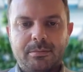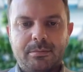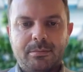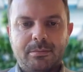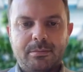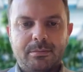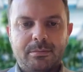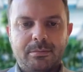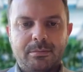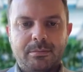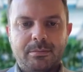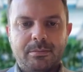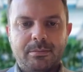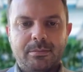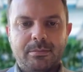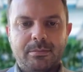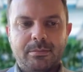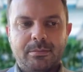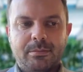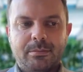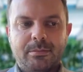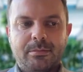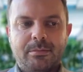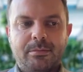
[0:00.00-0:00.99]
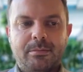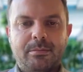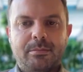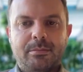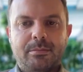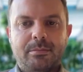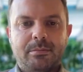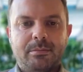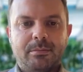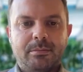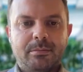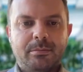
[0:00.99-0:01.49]

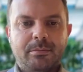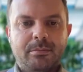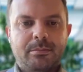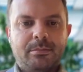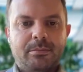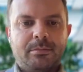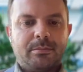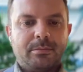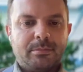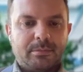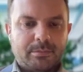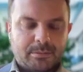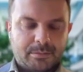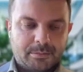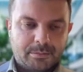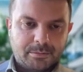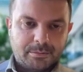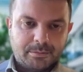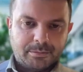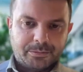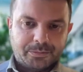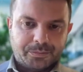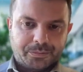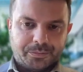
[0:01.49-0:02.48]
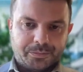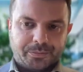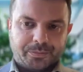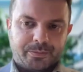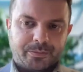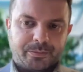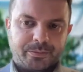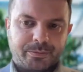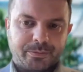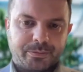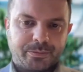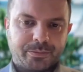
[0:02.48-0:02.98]

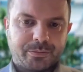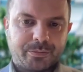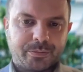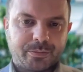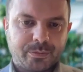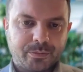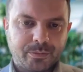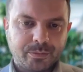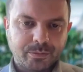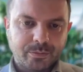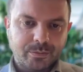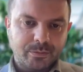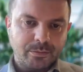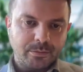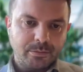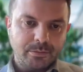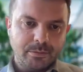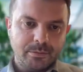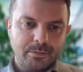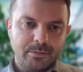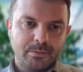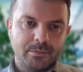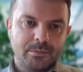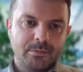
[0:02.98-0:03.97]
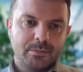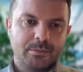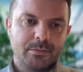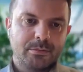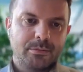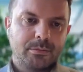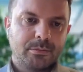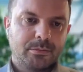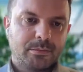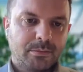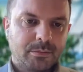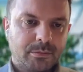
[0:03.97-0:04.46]

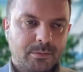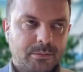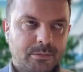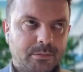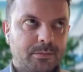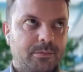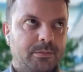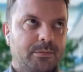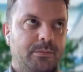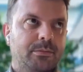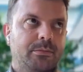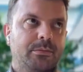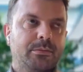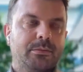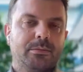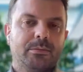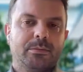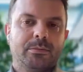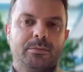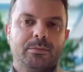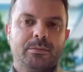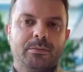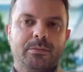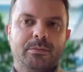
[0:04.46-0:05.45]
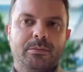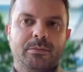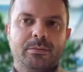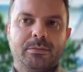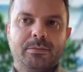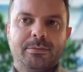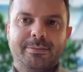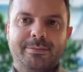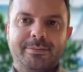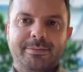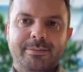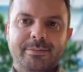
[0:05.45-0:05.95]

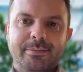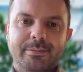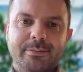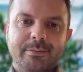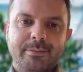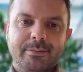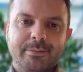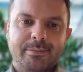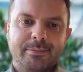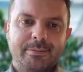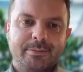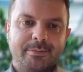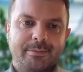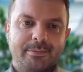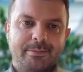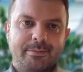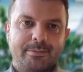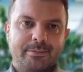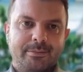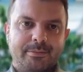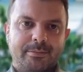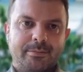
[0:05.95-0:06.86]
(not speaking)